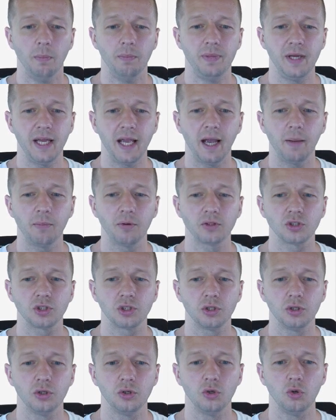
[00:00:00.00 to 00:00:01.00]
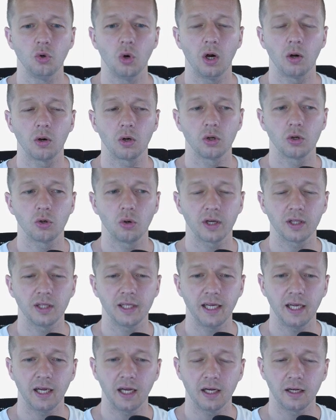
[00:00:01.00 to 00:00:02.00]
be able to
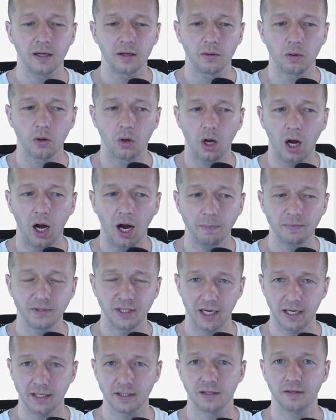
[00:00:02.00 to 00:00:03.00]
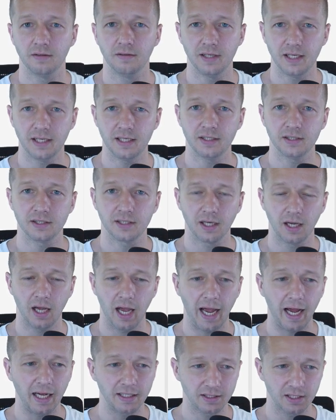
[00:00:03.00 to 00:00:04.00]
quickly update these
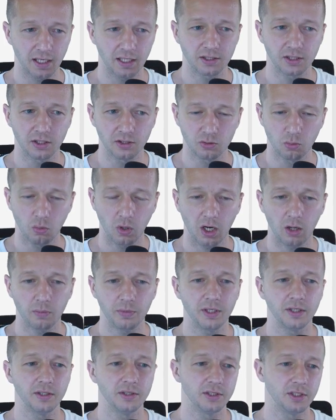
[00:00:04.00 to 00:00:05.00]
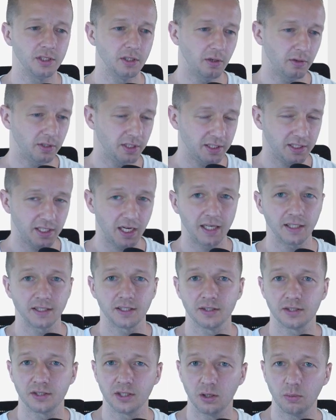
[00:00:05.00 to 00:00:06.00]
assets as well because you know design
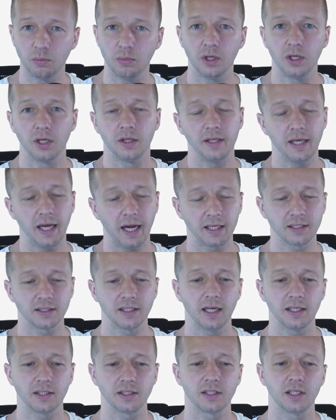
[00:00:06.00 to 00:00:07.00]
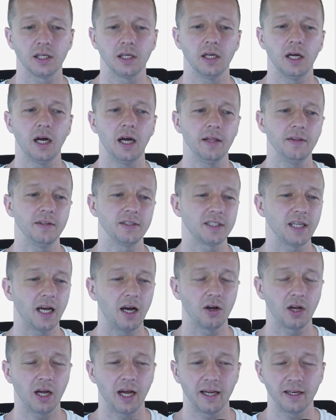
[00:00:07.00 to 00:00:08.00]
system the assets uh, the
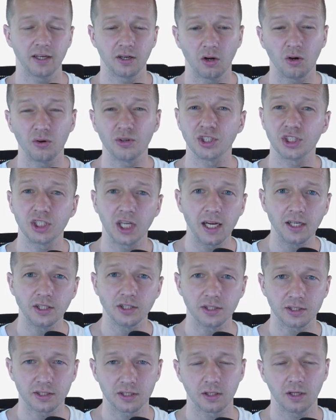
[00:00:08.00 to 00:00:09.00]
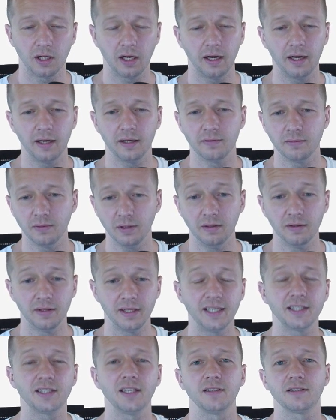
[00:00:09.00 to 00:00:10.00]
style guide it always changes uh, at
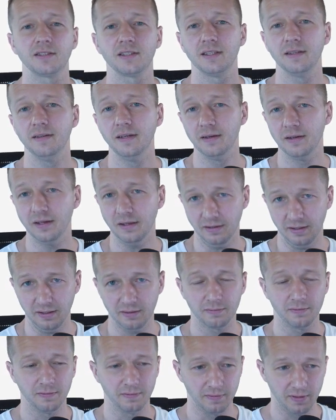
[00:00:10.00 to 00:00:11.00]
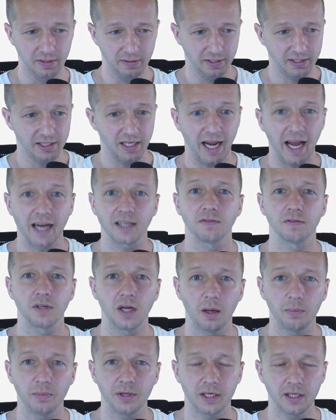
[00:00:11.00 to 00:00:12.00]
least it's if it's an active
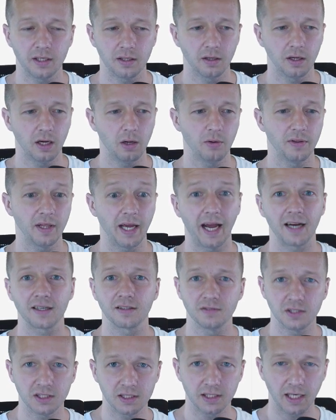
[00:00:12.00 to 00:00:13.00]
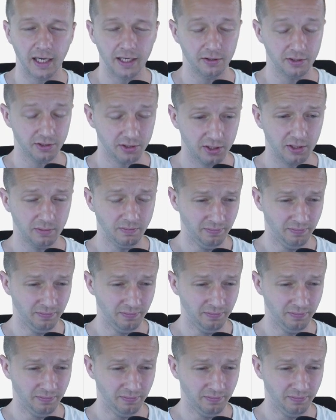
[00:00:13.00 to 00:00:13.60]
company uh, with active designers